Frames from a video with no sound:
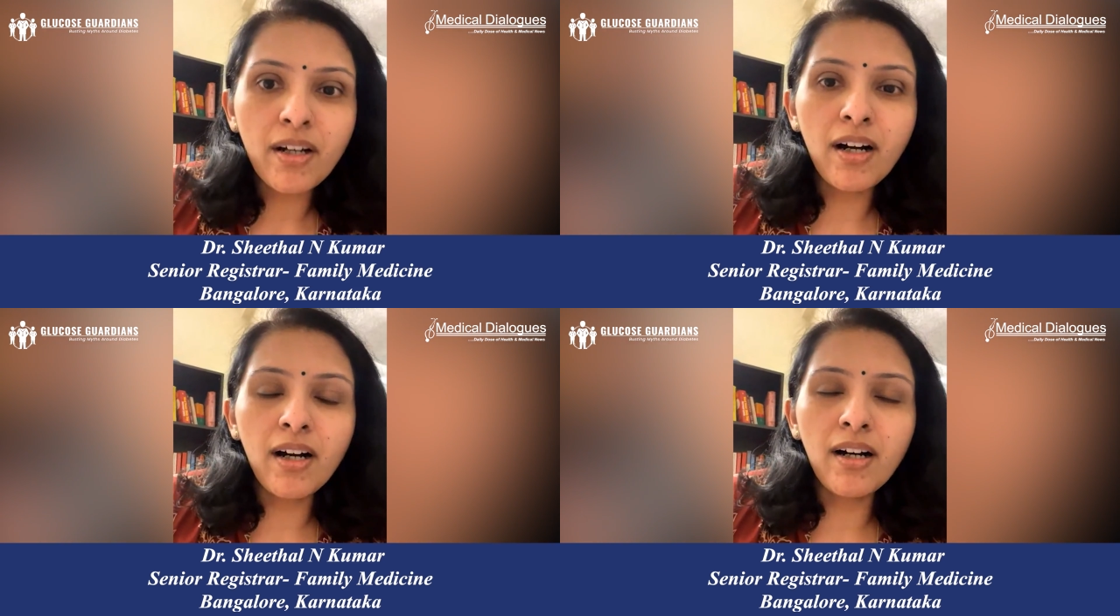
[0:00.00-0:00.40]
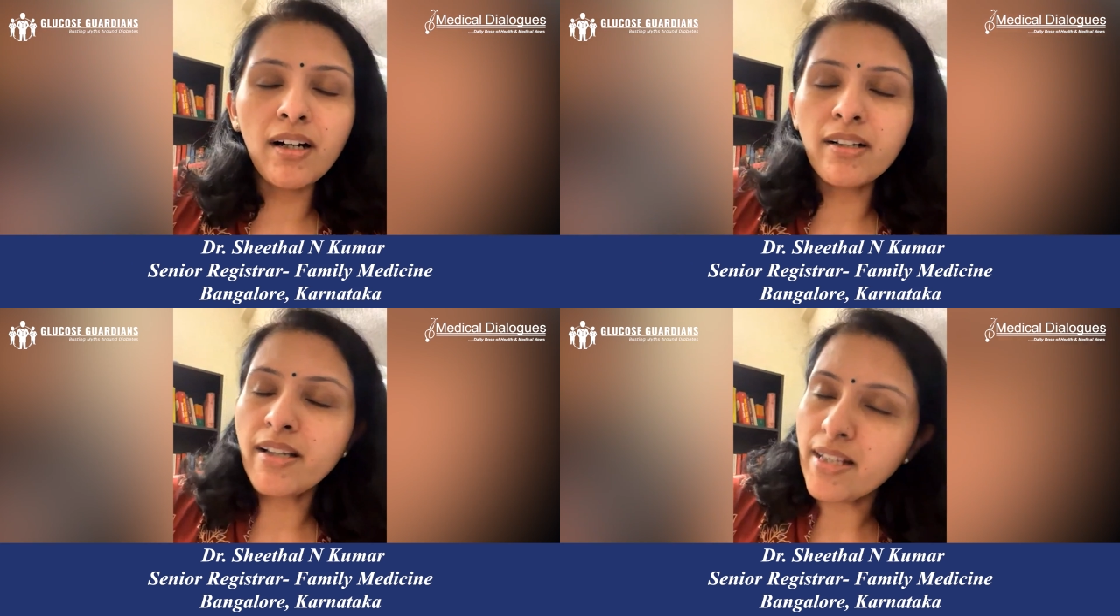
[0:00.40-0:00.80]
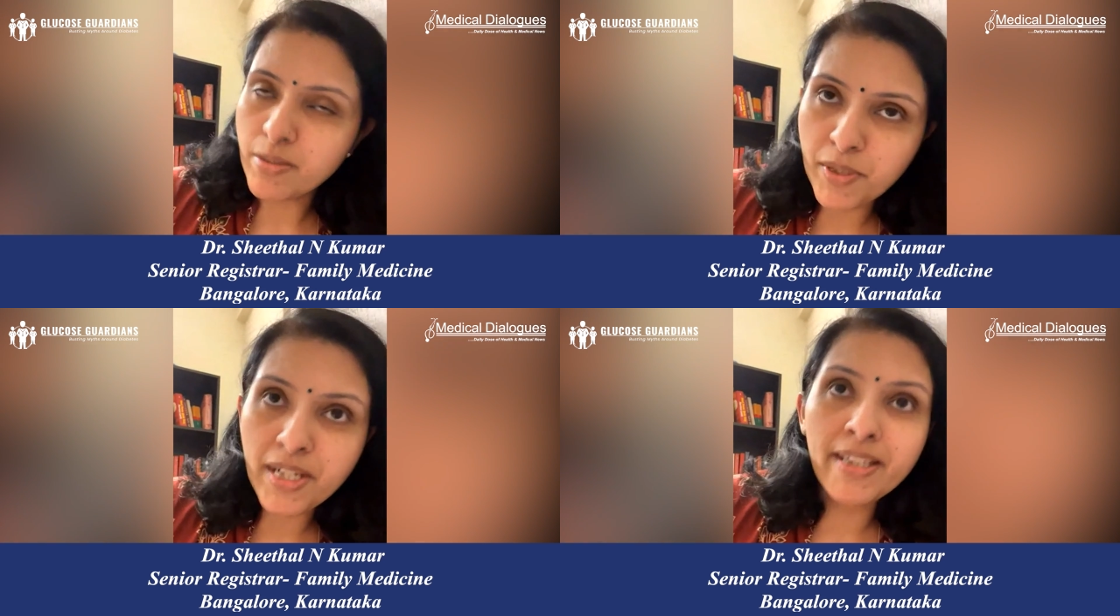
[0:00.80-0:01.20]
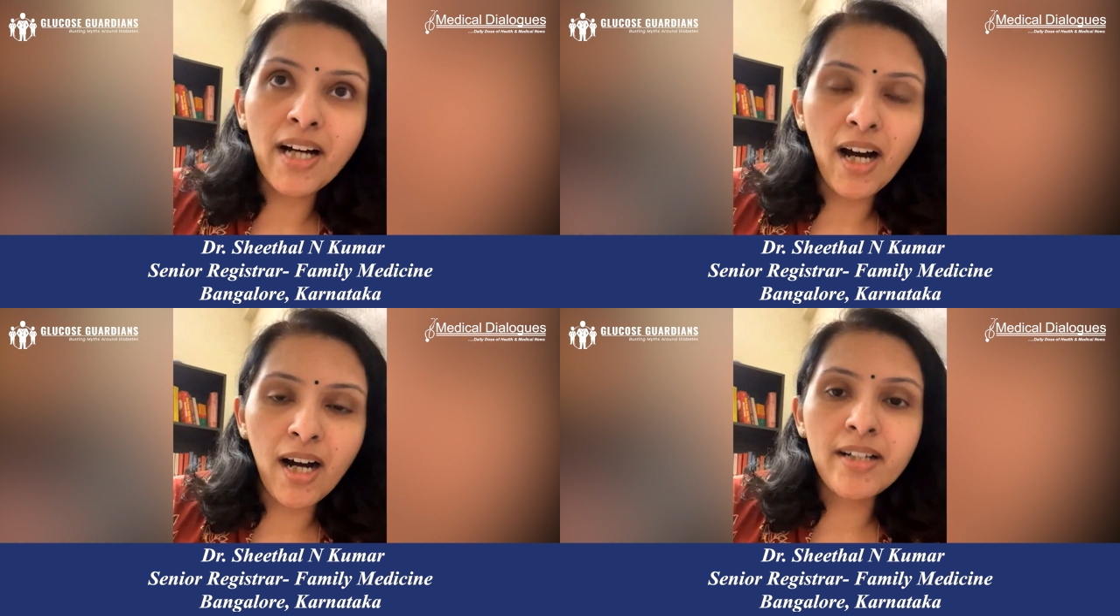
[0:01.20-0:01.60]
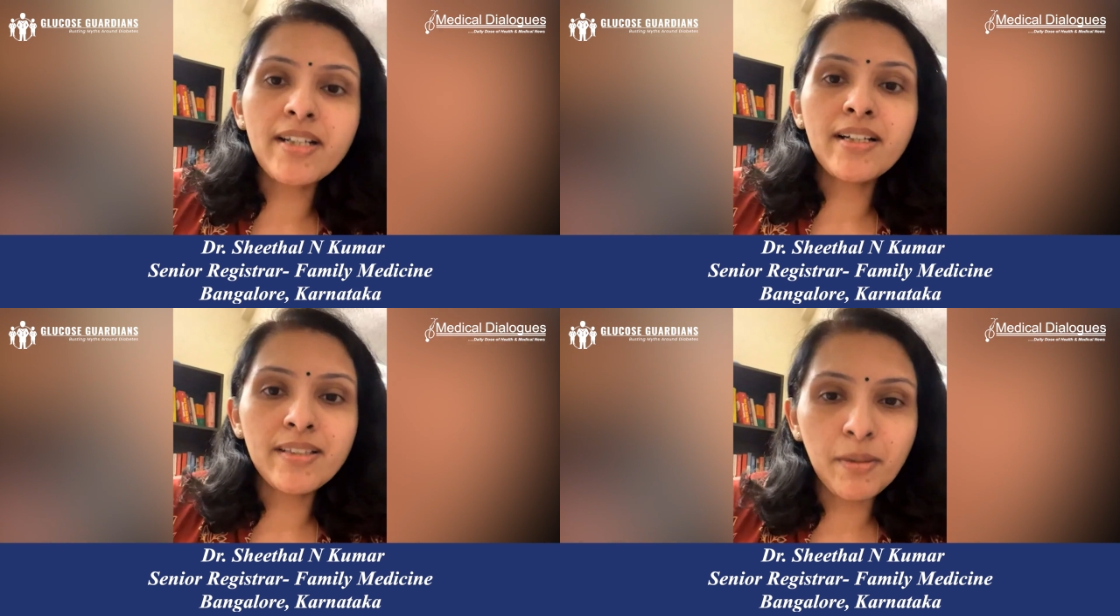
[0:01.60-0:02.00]
uh, especially the heart,
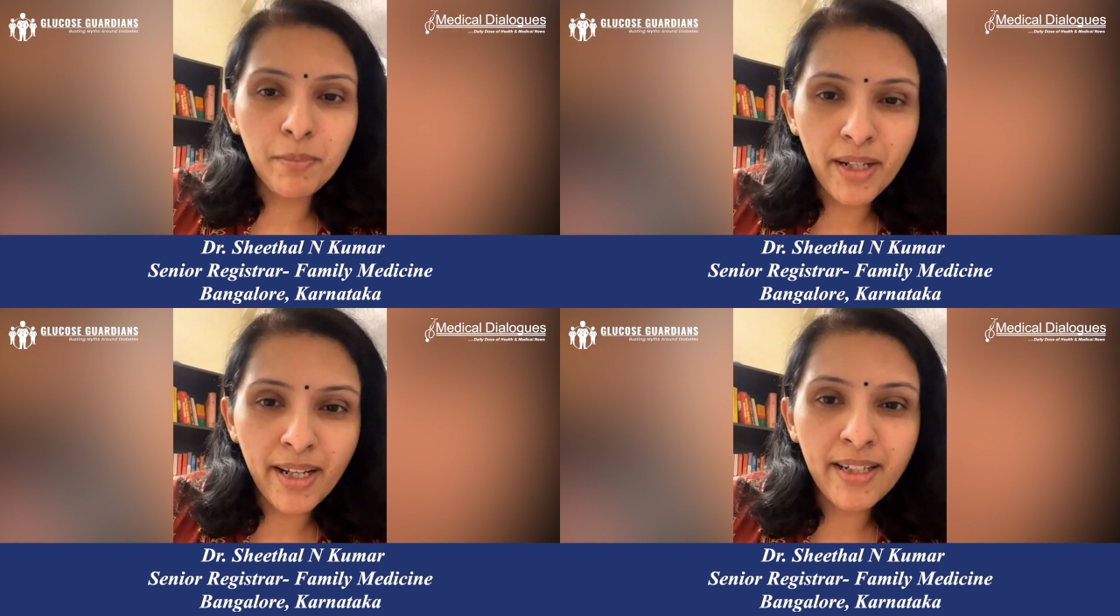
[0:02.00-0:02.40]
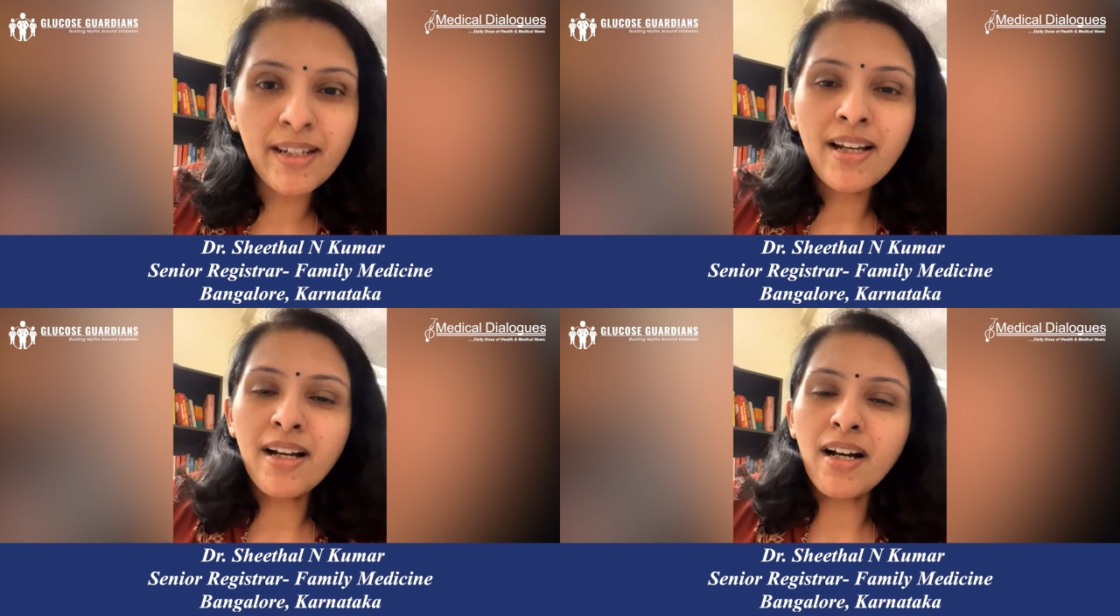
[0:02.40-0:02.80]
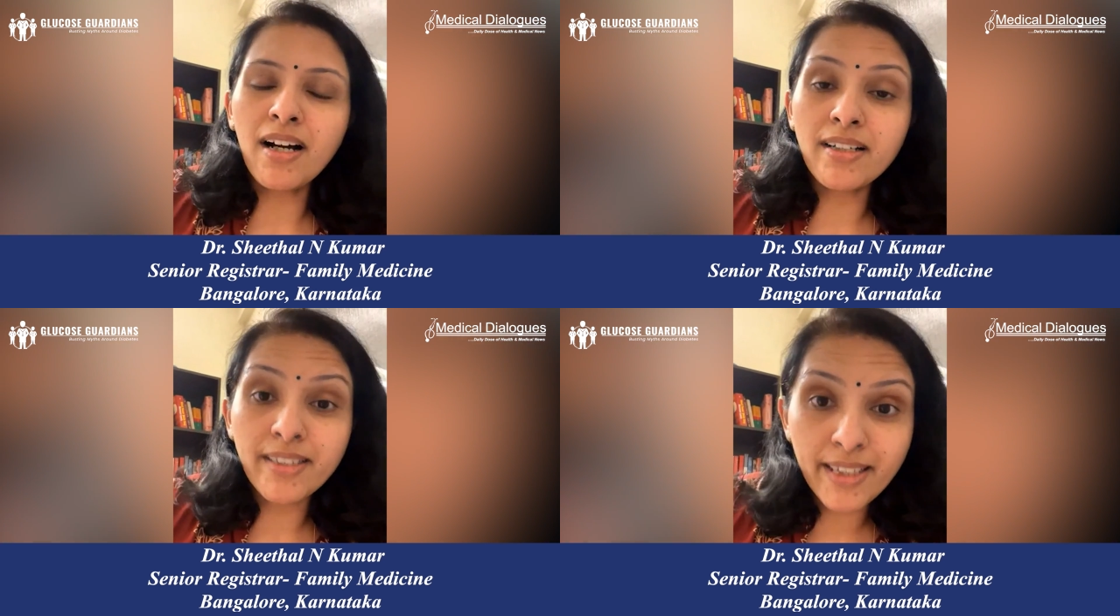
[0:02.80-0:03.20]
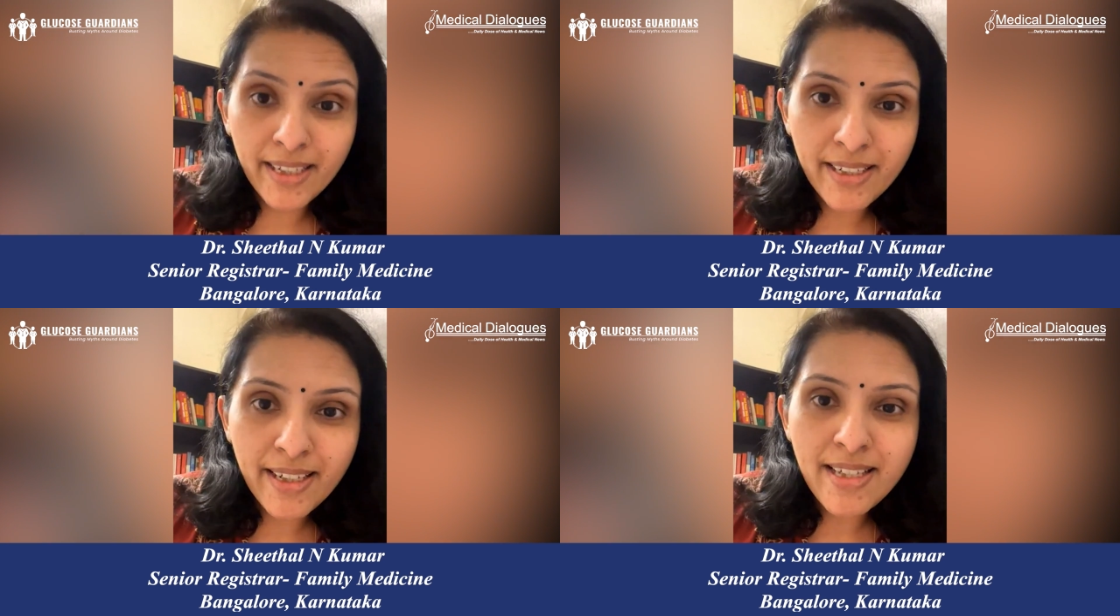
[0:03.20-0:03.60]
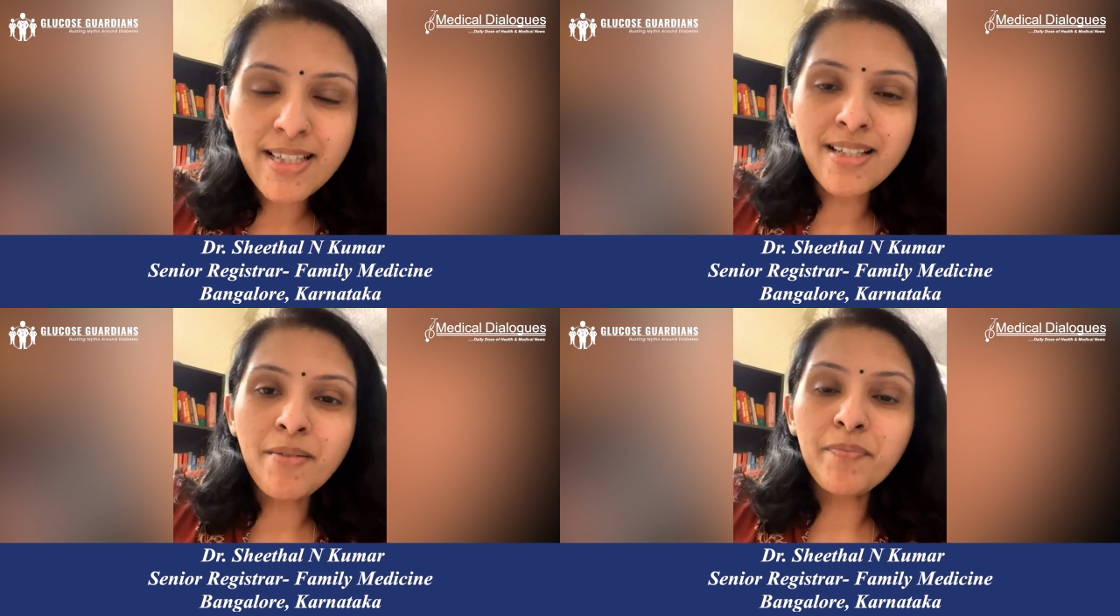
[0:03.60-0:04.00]
the brain, uh, the
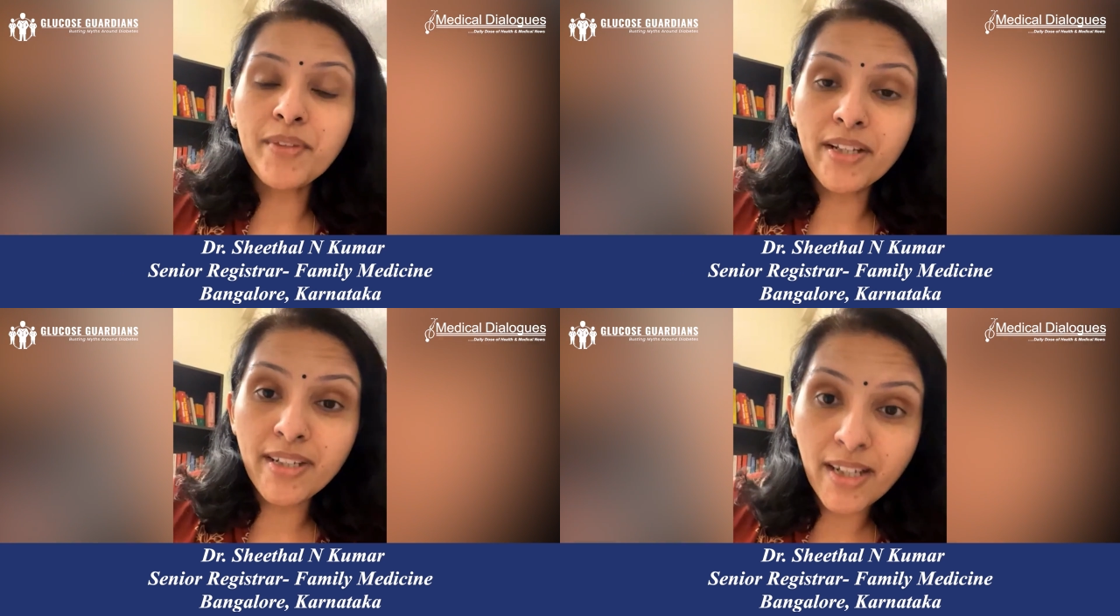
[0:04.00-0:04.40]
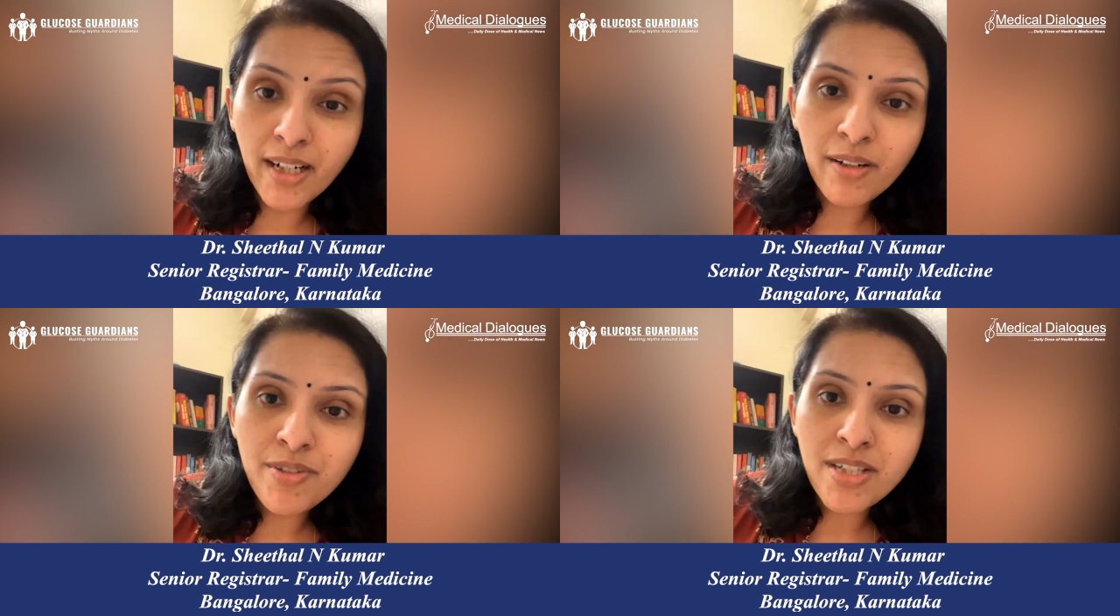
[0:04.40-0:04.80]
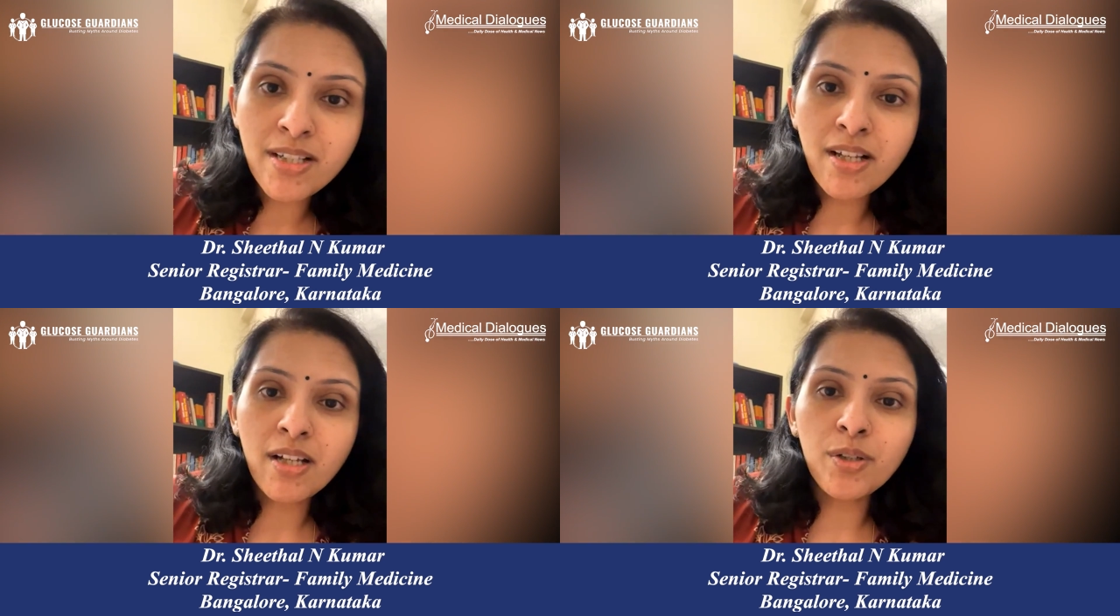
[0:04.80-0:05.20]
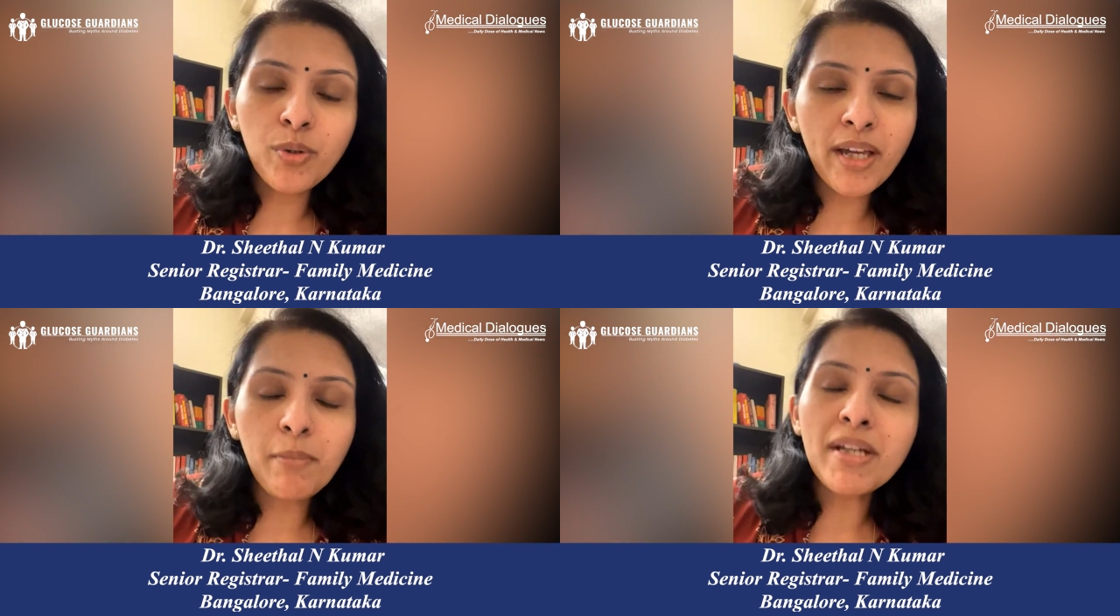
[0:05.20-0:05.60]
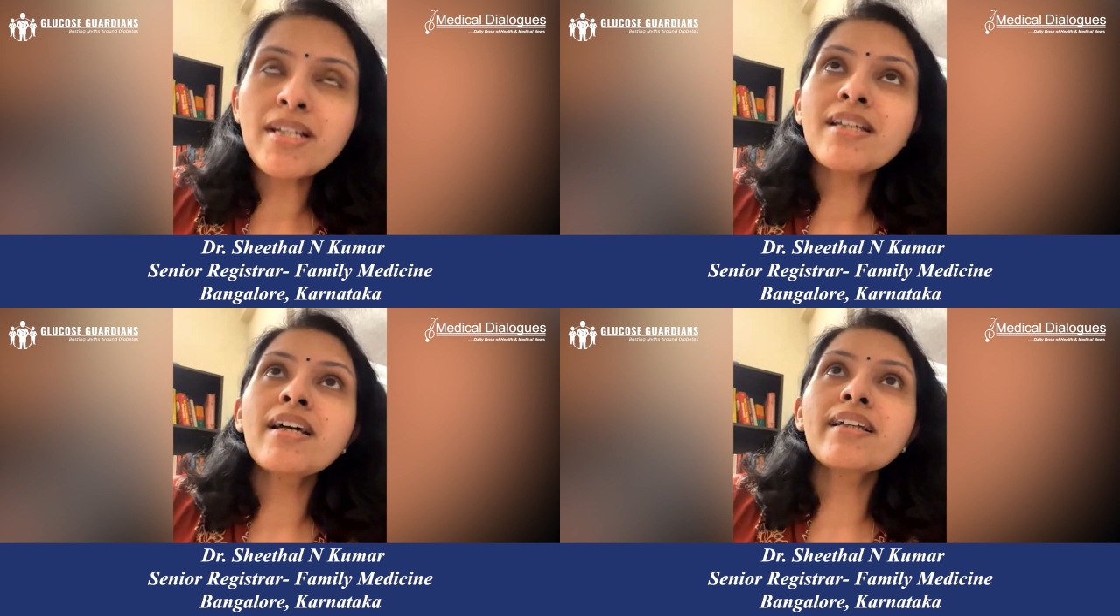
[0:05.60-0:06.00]
kidneys, the nerves, you name it.